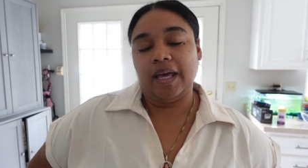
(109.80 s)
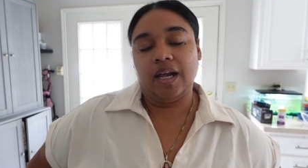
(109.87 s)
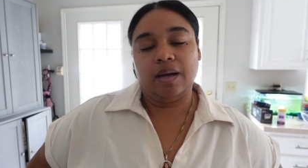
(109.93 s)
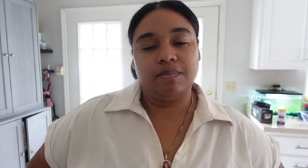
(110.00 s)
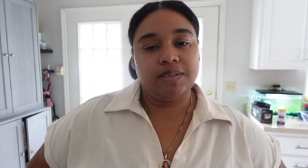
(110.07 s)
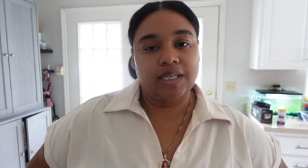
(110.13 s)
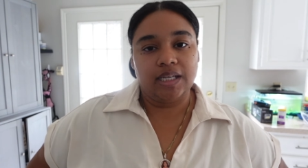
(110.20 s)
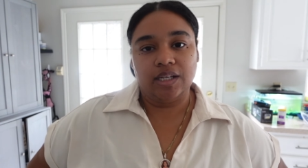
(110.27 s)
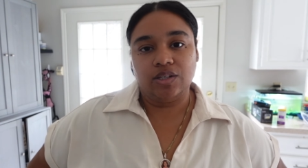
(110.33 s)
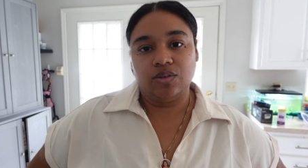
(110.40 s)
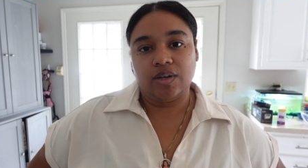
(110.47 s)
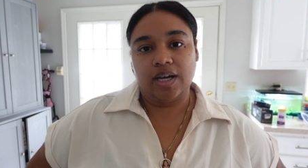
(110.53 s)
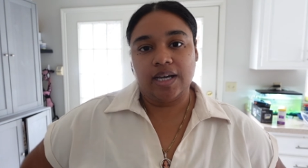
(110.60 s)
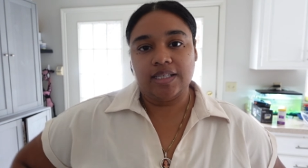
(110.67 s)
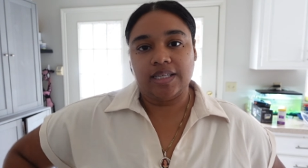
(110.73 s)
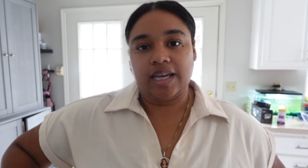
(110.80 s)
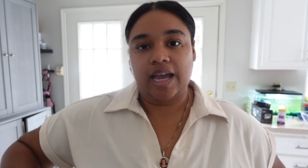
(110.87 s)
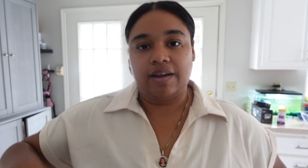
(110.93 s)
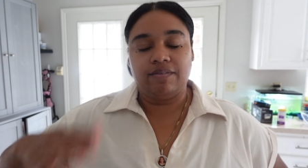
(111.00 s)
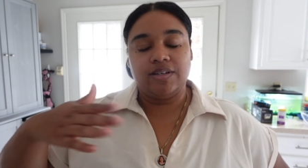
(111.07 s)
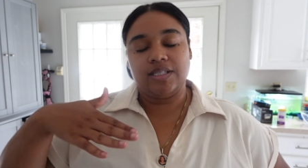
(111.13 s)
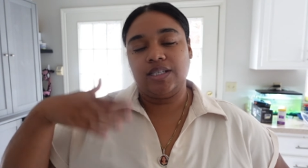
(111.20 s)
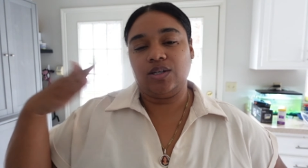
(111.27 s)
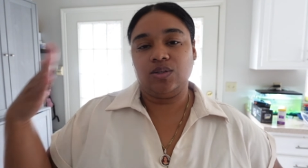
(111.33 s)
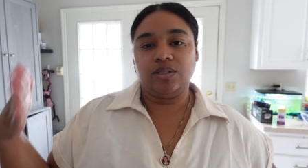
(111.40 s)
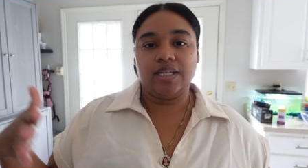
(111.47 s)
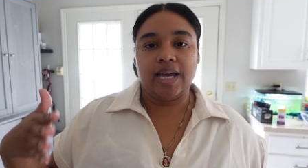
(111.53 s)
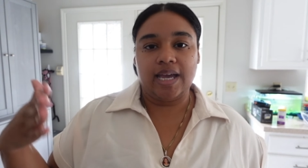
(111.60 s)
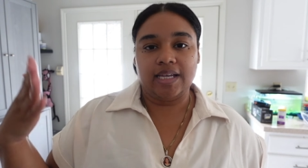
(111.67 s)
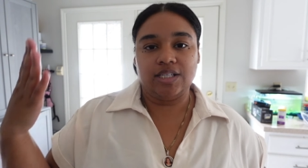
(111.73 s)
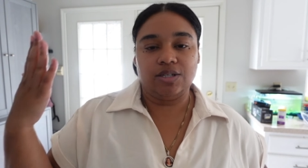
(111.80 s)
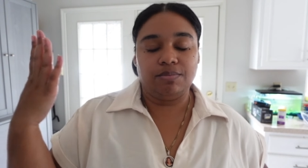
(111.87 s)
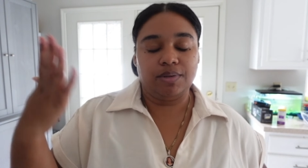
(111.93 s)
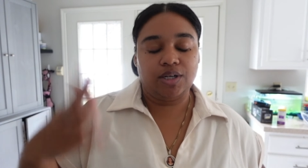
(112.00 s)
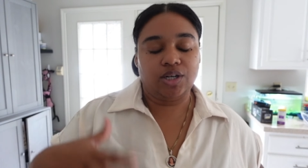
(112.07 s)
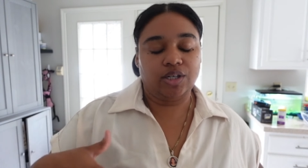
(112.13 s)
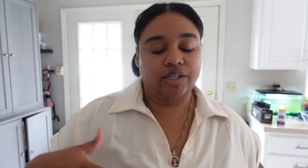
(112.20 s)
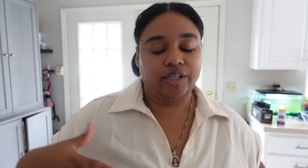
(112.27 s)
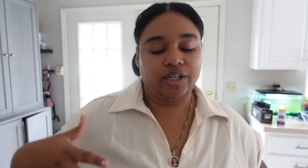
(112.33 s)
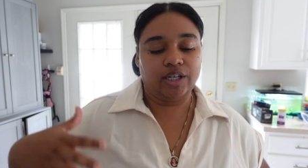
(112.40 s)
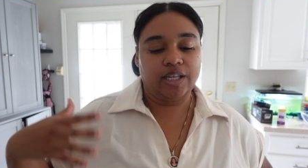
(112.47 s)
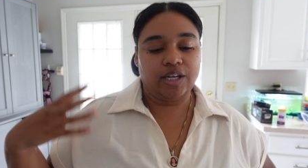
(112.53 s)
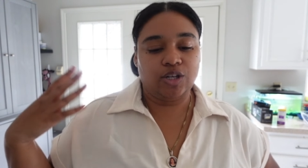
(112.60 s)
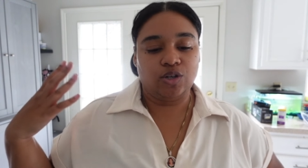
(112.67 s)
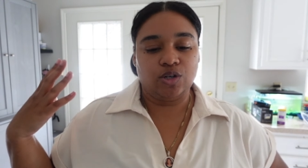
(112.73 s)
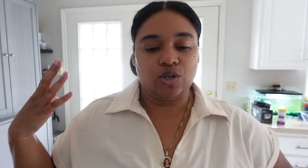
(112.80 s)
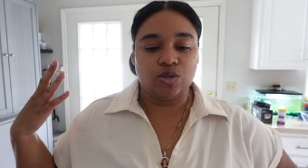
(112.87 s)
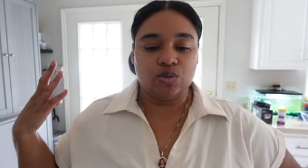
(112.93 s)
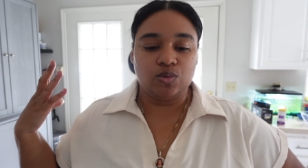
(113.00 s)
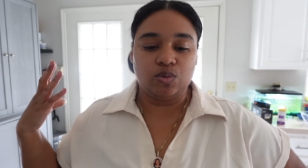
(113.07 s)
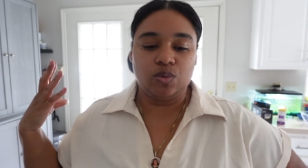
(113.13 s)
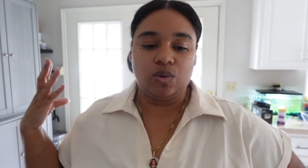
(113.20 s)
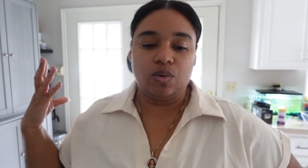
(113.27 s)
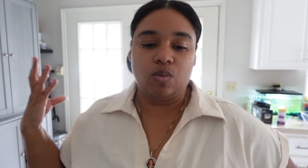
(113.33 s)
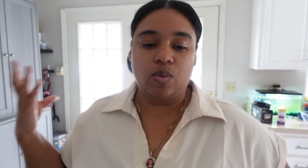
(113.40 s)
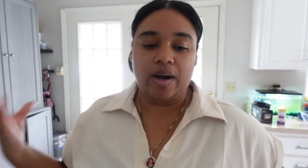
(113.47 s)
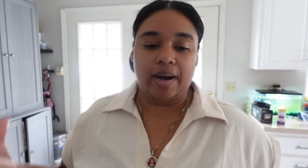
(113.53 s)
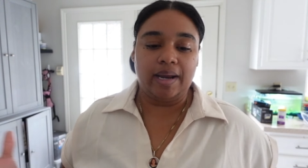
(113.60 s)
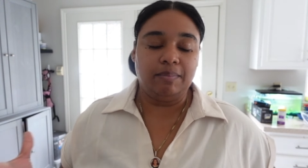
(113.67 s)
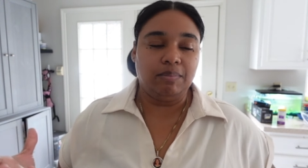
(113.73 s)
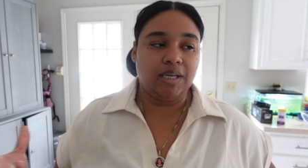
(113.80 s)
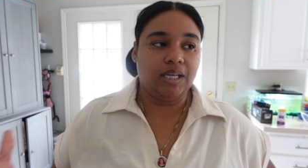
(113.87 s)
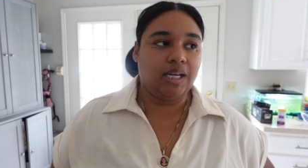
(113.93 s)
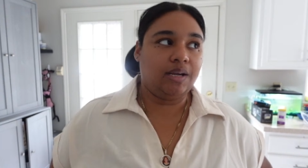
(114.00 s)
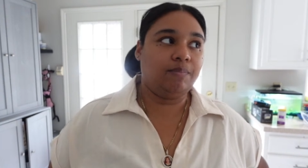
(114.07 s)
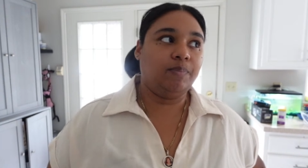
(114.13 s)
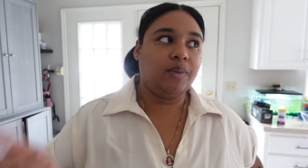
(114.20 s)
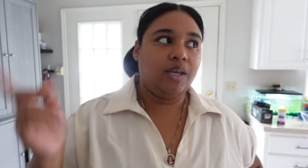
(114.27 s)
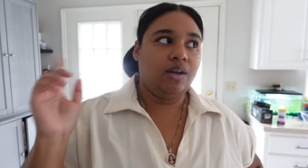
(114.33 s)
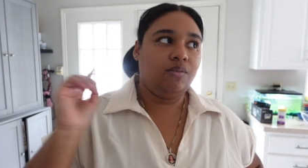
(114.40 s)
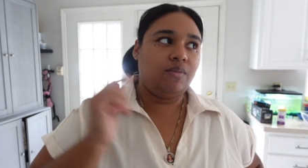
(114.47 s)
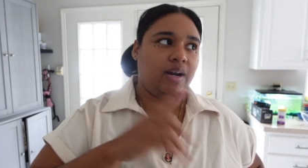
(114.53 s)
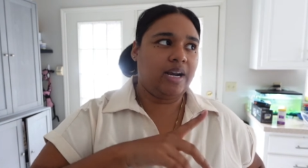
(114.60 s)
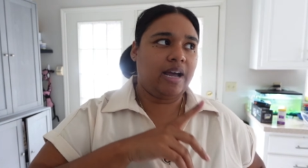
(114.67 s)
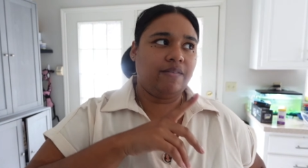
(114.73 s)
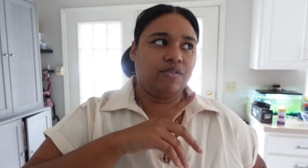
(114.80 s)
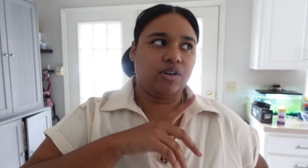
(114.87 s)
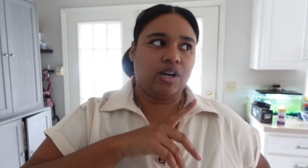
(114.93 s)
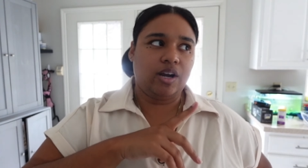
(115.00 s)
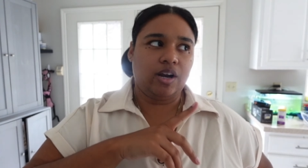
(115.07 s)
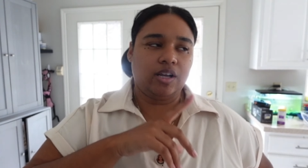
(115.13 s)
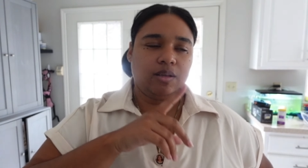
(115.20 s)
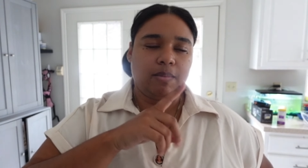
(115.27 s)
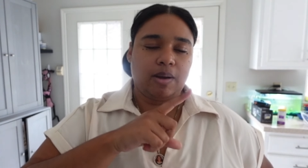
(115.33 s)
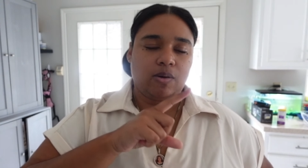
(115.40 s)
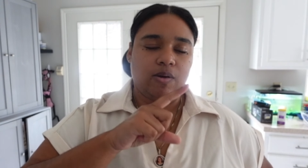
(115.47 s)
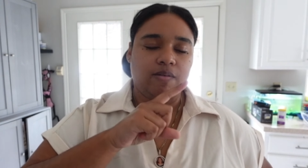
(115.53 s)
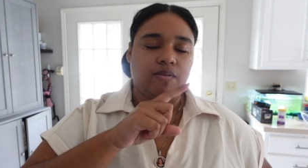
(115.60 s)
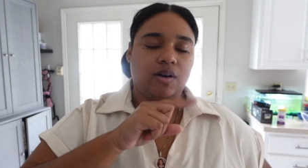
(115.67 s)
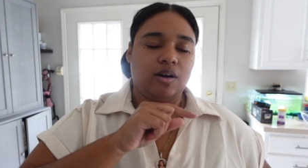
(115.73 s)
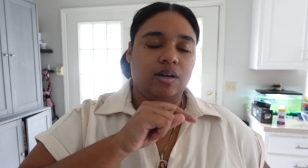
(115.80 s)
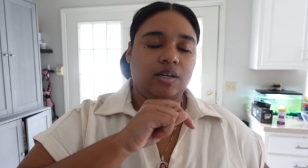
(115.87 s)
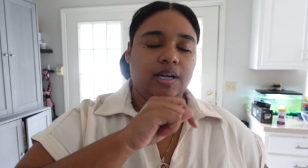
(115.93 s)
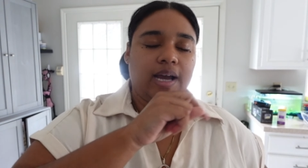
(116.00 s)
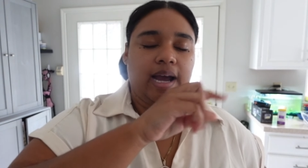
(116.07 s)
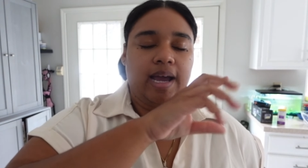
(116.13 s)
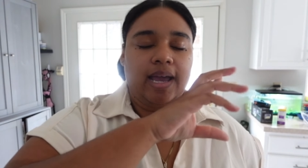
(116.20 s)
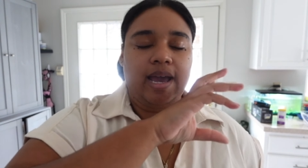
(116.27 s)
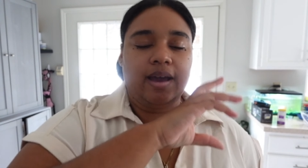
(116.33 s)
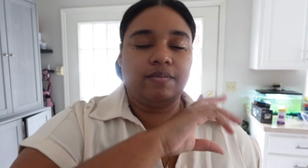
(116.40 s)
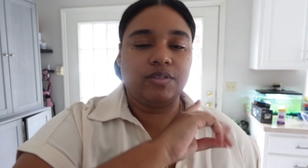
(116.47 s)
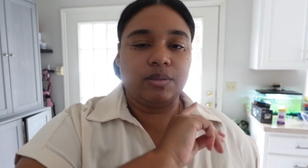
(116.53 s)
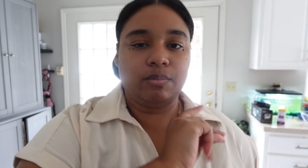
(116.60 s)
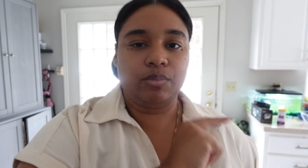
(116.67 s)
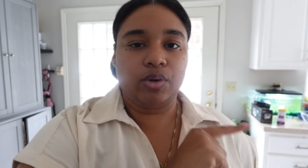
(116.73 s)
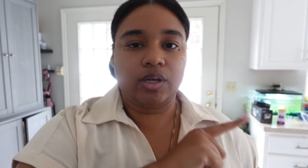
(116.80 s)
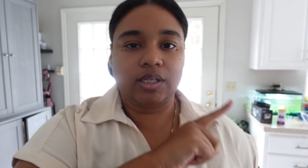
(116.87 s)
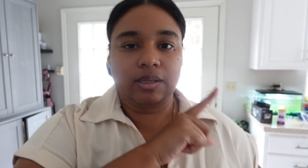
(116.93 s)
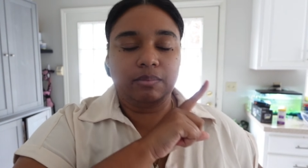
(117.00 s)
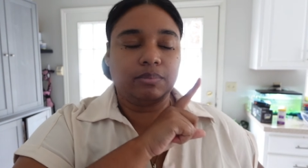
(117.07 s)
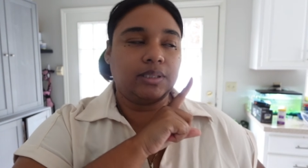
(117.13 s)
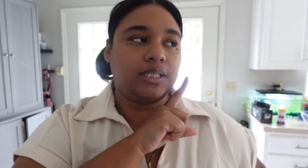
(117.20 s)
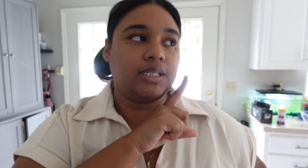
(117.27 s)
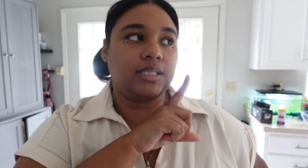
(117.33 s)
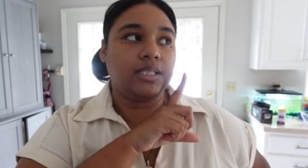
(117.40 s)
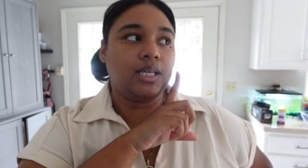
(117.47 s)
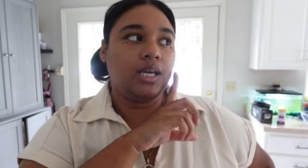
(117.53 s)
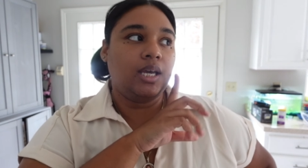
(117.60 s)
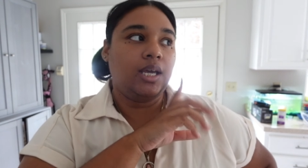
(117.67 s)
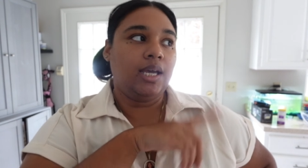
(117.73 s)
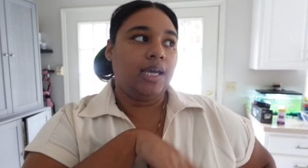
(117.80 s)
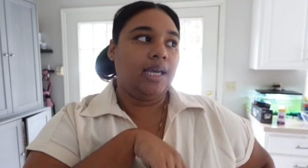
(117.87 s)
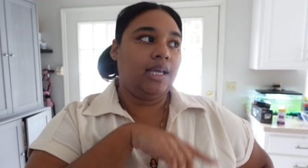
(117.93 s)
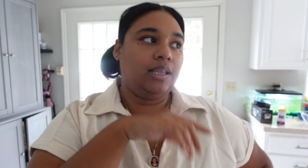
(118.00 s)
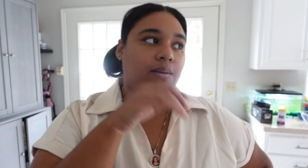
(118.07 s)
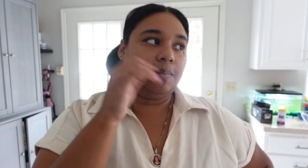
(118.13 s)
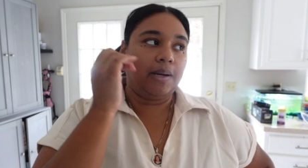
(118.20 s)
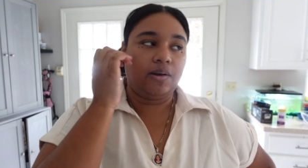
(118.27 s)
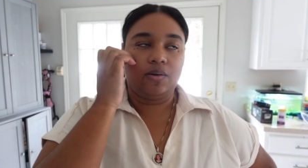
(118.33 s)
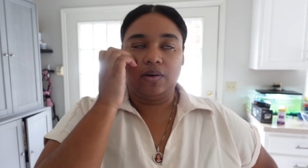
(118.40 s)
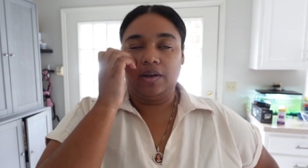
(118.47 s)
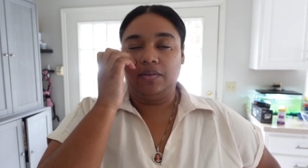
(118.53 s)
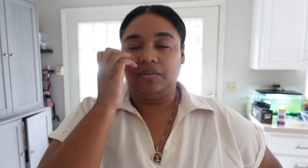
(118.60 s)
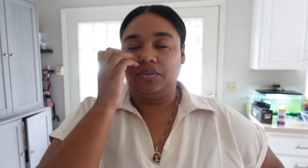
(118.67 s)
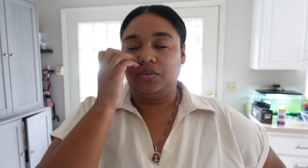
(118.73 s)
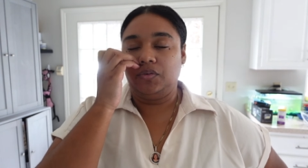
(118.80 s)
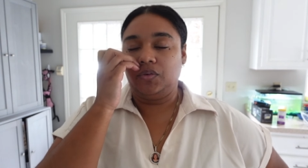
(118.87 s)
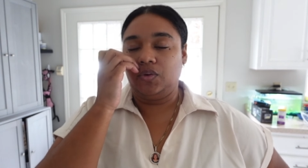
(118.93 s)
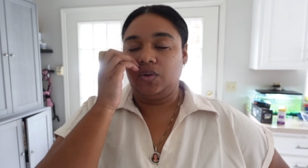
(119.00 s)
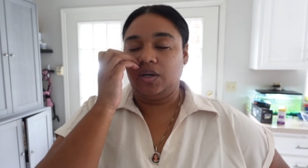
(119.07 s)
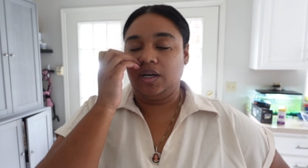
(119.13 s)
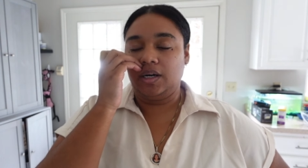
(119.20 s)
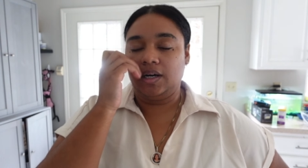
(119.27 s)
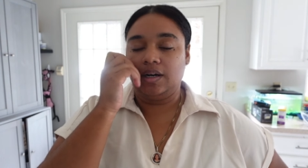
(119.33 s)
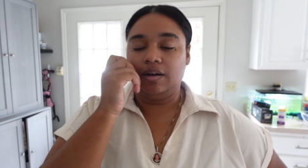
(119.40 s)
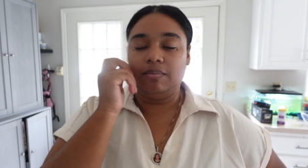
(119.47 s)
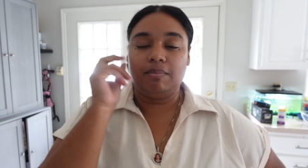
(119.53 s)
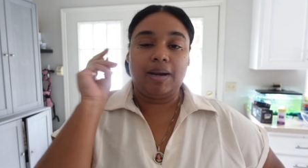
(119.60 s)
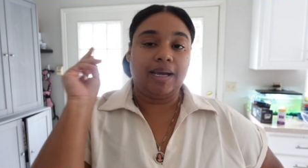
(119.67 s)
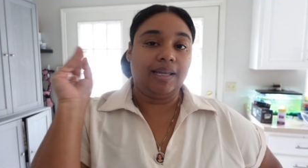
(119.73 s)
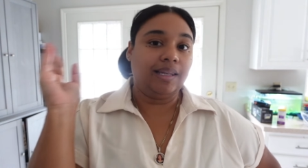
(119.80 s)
Updating you guys like every single day, jumping on here, letting you know what I'm eating. Right now, if you're hearing the microwave on, I have some pork dumplings in the microwave for my